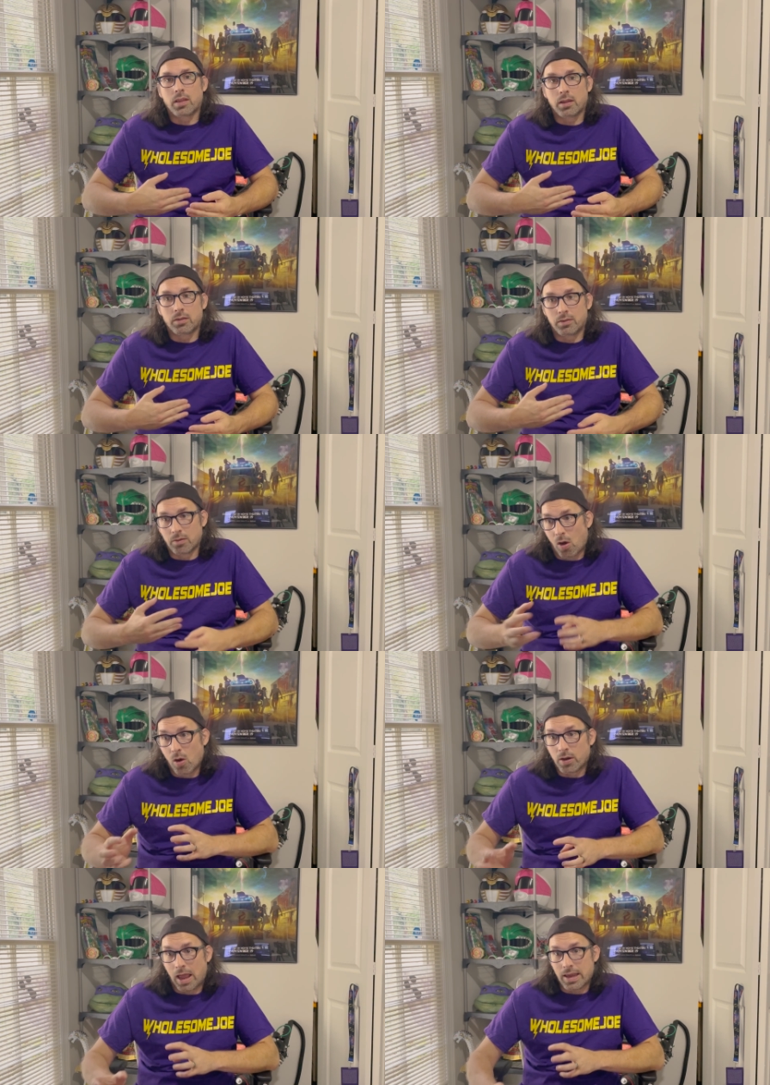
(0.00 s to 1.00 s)
that
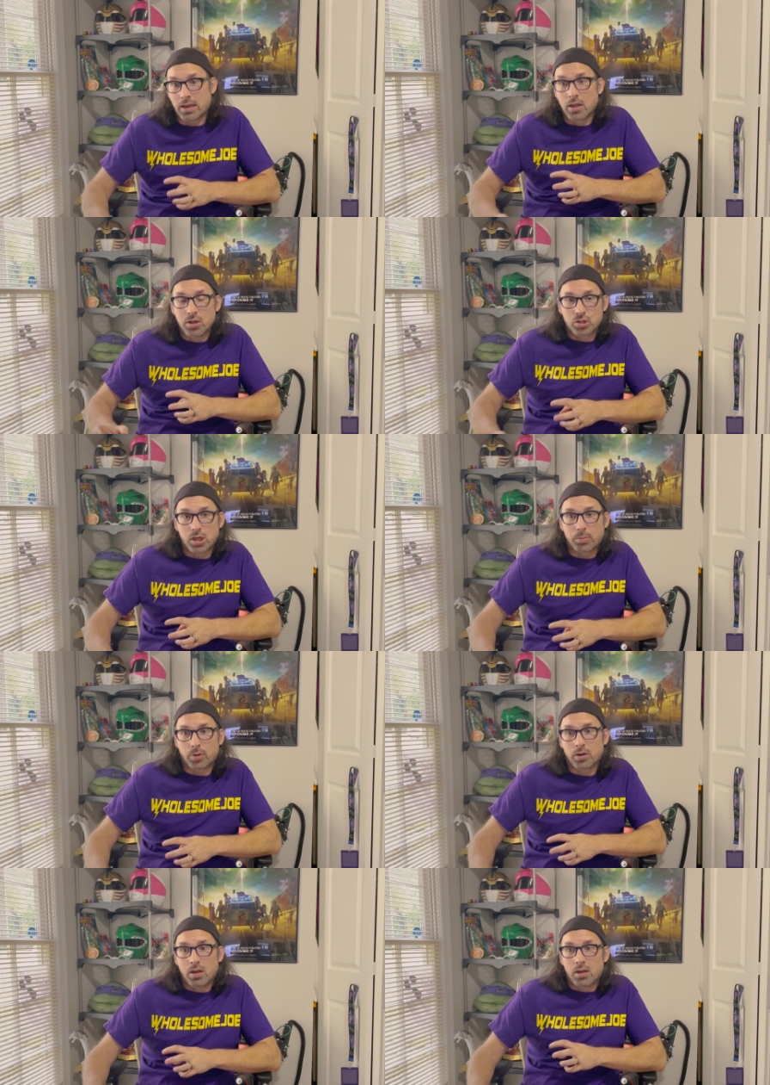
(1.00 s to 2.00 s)
on a
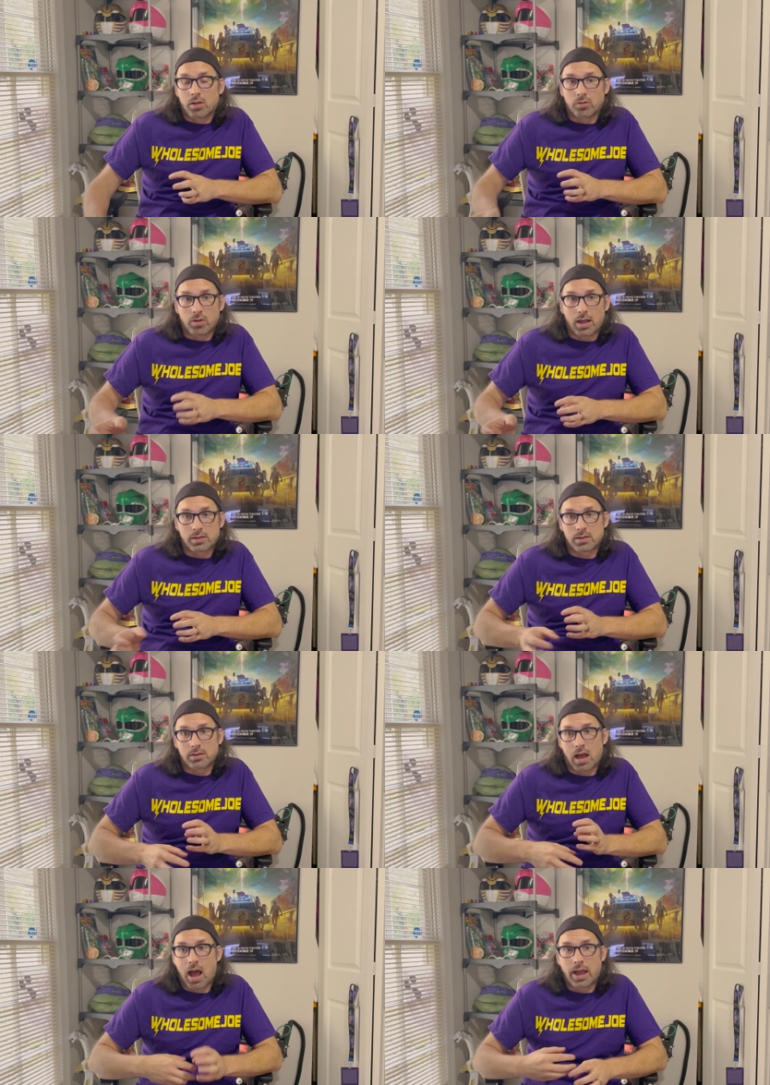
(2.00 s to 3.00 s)
cheaper, less
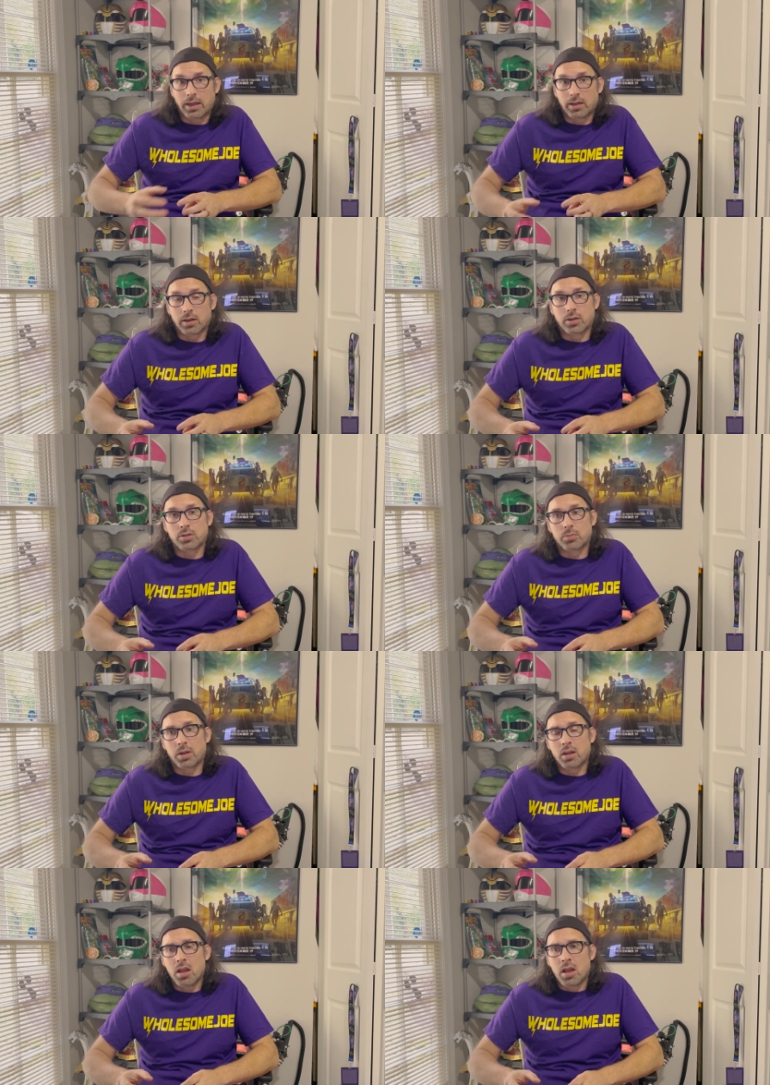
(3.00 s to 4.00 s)
high-end instrument,